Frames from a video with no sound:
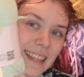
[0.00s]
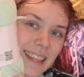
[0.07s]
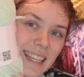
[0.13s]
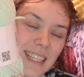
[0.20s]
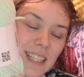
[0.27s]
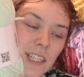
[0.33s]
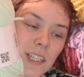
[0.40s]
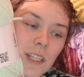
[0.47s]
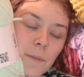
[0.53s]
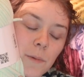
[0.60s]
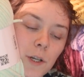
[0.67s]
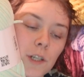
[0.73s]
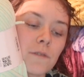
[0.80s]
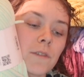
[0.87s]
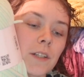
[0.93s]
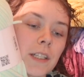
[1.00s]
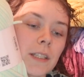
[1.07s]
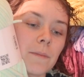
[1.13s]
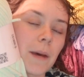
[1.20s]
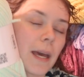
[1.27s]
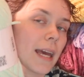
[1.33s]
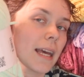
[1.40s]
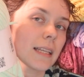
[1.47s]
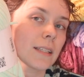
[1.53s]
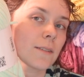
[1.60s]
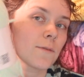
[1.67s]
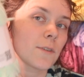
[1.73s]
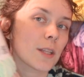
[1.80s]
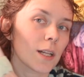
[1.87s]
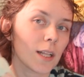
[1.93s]
This is the perfect base
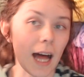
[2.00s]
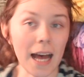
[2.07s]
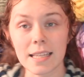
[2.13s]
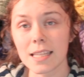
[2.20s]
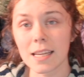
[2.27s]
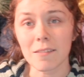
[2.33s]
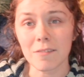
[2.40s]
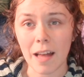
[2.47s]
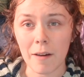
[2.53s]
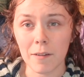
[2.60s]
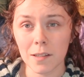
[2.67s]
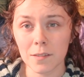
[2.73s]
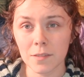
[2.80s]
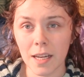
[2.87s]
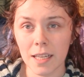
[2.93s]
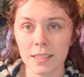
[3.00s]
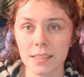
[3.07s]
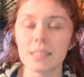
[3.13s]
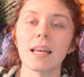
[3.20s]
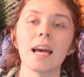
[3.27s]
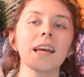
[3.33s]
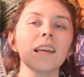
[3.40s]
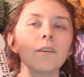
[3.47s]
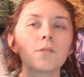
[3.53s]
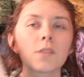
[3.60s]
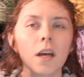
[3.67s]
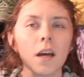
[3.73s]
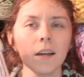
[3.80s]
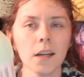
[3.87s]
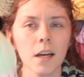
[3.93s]
for the classic flower friends. I use
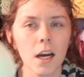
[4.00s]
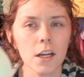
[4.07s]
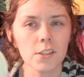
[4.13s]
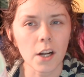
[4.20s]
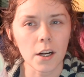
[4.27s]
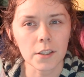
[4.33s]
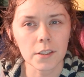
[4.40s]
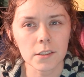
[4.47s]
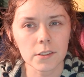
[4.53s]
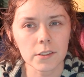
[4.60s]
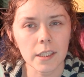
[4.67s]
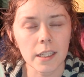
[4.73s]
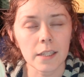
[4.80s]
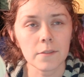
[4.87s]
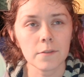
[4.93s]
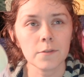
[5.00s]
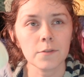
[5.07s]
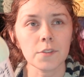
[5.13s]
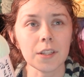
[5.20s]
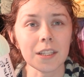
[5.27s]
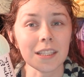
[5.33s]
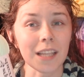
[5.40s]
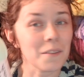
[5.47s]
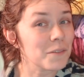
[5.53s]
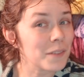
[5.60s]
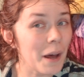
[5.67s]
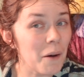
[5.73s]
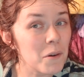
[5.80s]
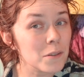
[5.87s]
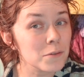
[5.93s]
a darker green for the
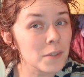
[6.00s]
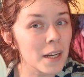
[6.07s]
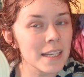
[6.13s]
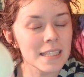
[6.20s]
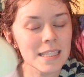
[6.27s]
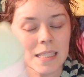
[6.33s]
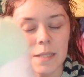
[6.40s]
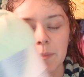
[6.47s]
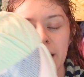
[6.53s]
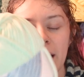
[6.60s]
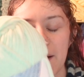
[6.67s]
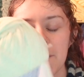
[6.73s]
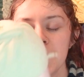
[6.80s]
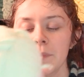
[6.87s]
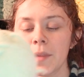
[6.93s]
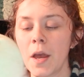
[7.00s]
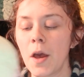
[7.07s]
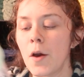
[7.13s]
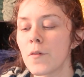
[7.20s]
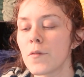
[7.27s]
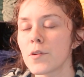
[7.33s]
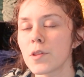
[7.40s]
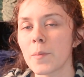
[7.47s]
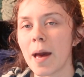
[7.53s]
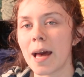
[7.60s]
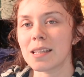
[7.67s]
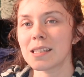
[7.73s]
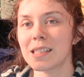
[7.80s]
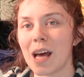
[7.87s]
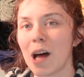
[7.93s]
sunflower friends, but for the
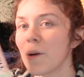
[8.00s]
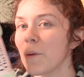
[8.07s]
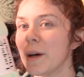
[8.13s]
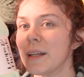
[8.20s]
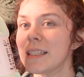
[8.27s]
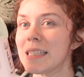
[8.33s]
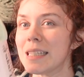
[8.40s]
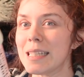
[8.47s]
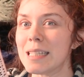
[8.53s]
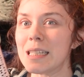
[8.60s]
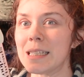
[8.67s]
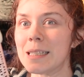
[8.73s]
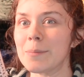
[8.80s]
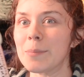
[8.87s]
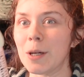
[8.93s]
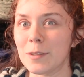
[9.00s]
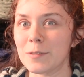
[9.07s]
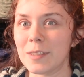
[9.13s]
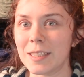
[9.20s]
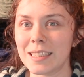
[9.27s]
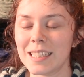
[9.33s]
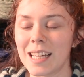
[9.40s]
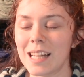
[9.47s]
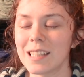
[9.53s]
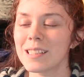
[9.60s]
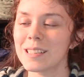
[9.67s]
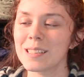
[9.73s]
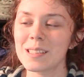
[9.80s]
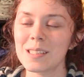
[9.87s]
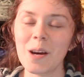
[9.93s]
pastel ones, this is the perfect
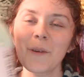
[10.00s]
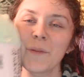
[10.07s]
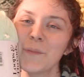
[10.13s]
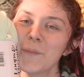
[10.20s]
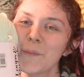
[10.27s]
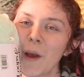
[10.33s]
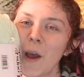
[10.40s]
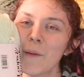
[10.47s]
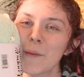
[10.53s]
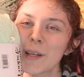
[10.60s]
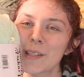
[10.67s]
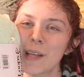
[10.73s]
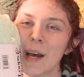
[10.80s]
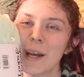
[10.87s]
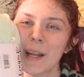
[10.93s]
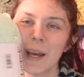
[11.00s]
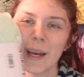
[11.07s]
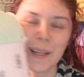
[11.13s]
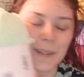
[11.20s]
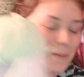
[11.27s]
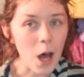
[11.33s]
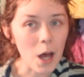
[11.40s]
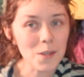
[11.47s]
color, so I'm excited.